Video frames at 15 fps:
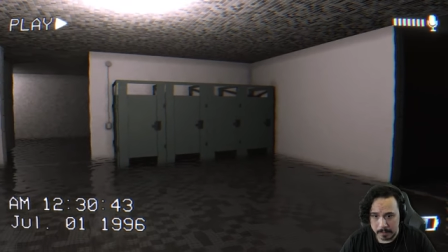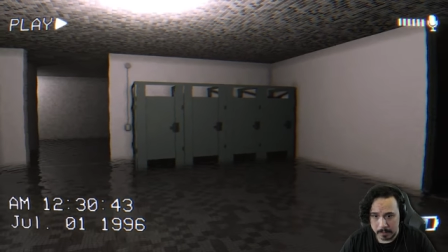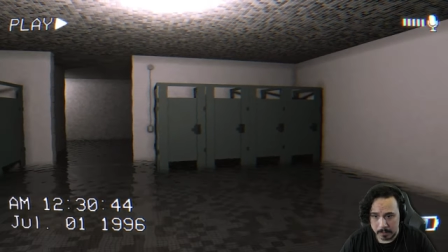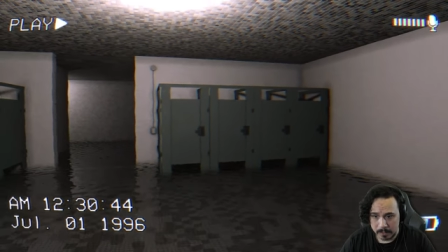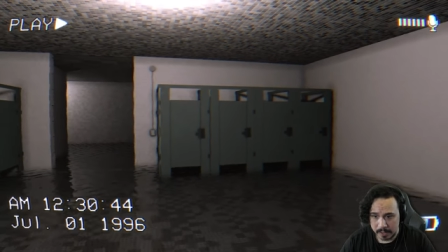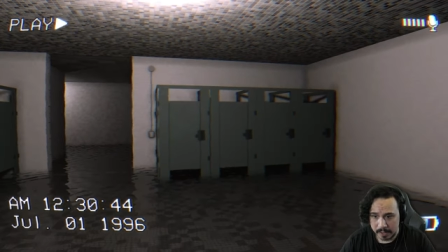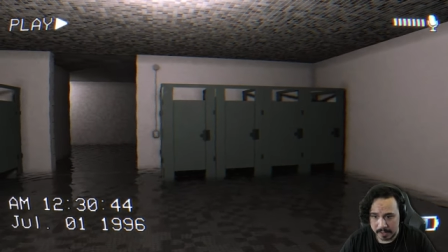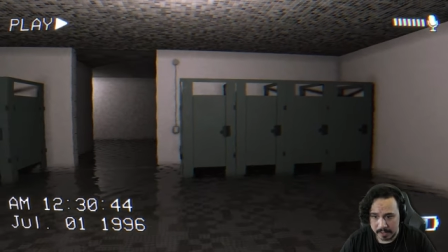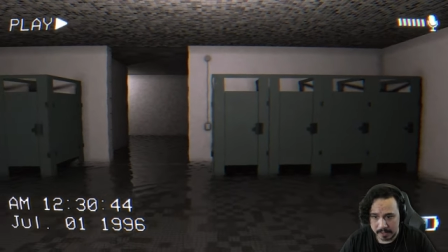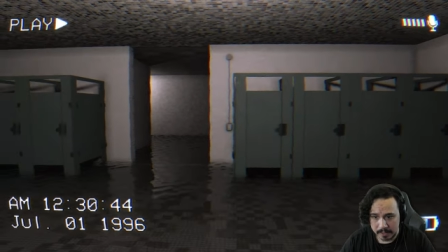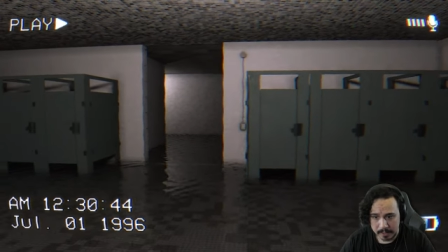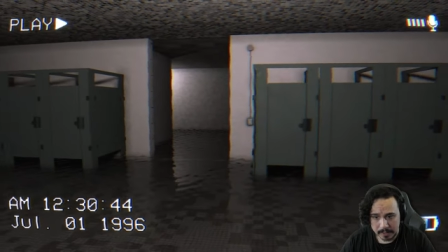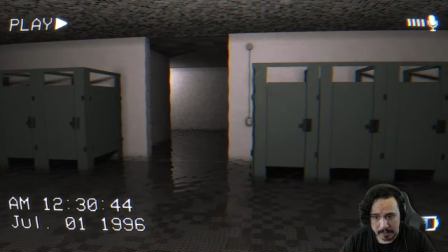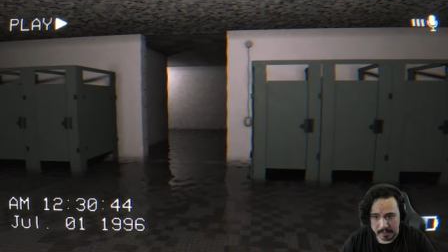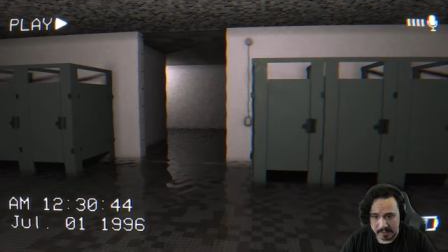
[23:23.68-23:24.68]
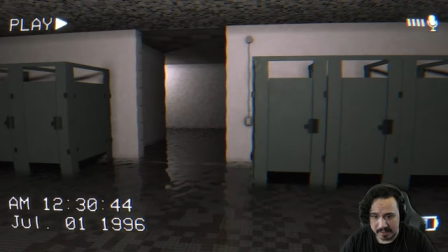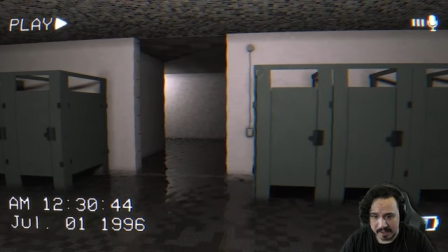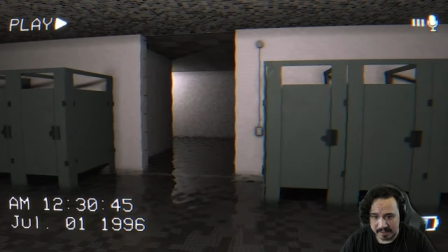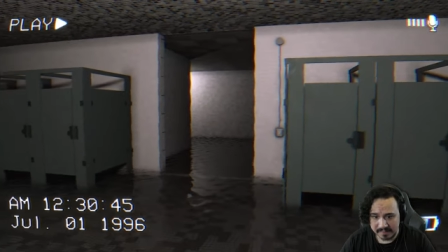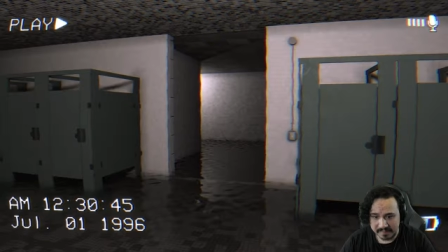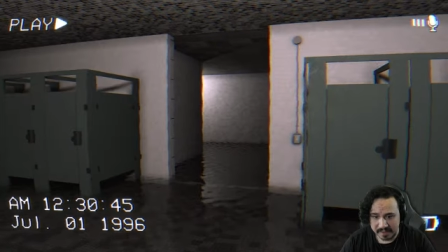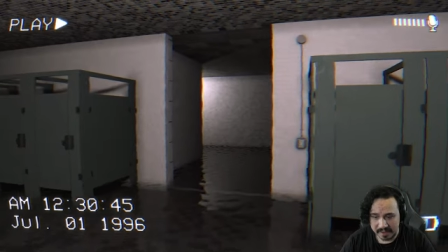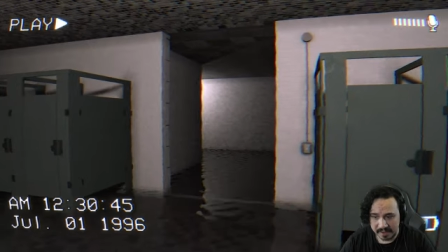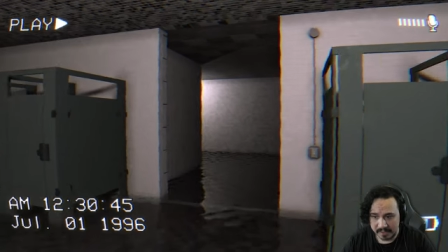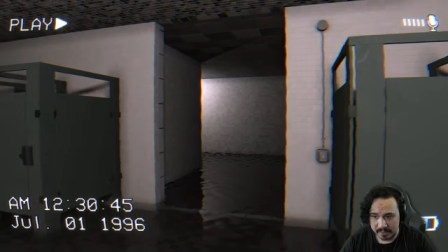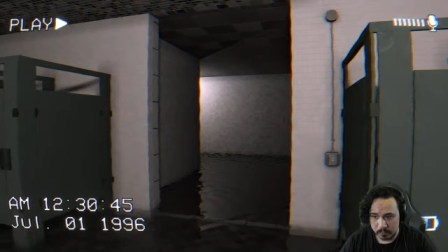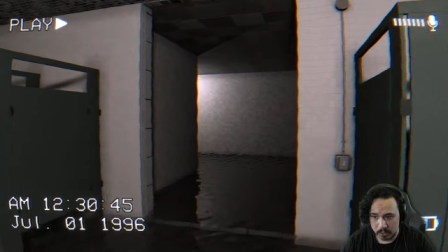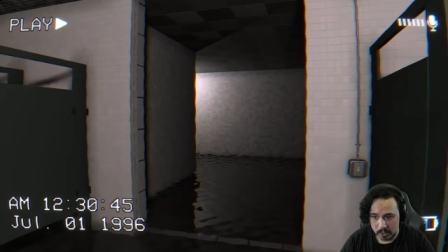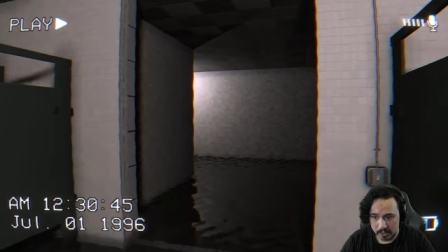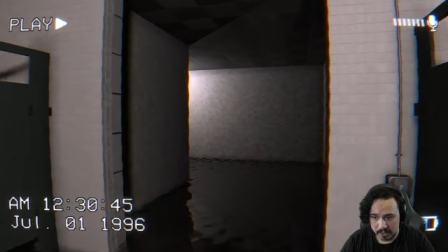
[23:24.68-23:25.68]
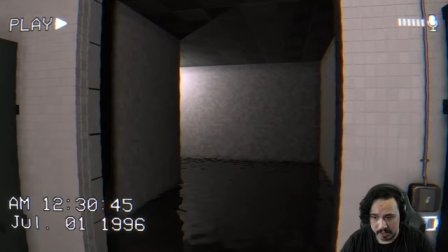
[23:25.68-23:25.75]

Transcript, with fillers: Okay. That's not gonna work.